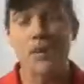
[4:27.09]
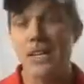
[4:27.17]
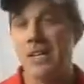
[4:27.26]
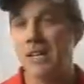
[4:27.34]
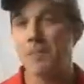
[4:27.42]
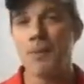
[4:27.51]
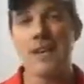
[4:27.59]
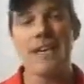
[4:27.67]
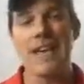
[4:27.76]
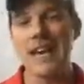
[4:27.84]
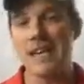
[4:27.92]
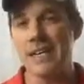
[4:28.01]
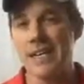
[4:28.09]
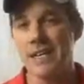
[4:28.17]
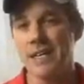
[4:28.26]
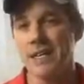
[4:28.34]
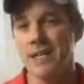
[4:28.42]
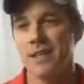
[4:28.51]
He didn't play
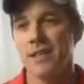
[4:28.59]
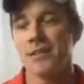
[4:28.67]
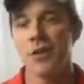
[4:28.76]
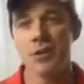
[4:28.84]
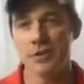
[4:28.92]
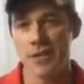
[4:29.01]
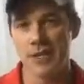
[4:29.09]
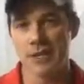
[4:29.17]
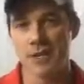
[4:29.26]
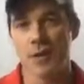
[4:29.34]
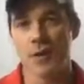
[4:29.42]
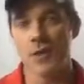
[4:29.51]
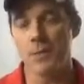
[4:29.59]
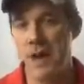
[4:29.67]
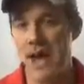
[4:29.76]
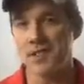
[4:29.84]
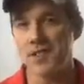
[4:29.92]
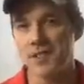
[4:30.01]
any tournaments over the
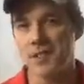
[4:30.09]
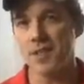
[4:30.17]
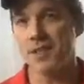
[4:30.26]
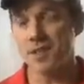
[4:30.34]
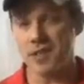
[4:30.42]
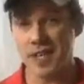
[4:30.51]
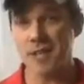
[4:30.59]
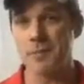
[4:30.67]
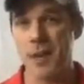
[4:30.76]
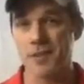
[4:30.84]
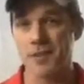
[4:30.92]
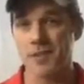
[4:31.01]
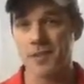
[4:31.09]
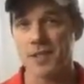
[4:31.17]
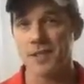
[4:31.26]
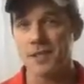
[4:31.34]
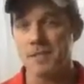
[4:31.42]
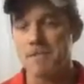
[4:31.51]
past 6 months
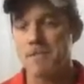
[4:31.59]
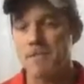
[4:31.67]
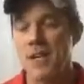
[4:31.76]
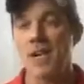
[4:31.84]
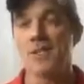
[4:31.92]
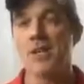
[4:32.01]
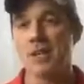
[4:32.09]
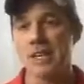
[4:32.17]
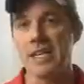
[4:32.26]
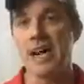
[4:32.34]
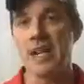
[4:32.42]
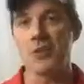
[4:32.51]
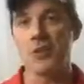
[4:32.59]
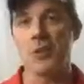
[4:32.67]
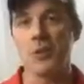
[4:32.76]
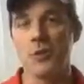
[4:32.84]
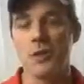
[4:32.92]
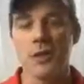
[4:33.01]
until he got
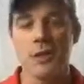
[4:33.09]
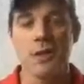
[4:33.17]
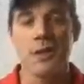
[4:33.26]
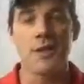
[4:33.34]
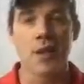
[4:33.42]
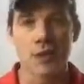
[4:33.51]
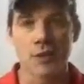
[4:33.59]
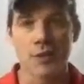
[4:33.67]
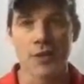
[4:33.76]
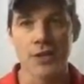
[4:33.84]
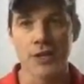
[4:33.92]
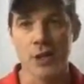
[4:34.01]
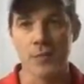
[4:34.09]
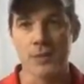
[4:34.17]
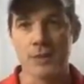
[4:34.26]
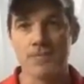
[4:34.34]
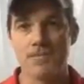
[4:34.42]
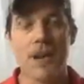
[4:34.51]
to the Australian
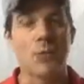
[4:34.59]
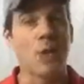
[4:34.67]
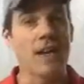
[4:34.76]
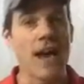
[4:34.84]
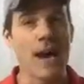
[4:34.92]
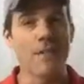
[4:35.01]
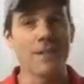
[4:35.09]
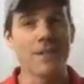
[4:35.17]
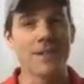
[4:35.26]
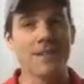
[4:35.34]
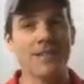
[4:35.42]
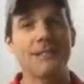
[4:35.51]
Open. And what happened?